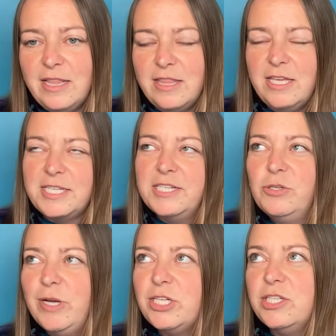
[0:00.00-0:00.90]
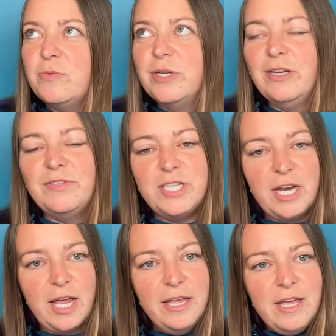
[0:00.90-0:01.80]
The situations in which I've
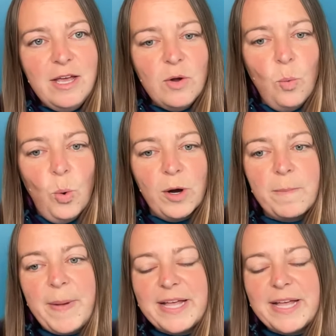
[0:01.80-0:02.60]
seen it work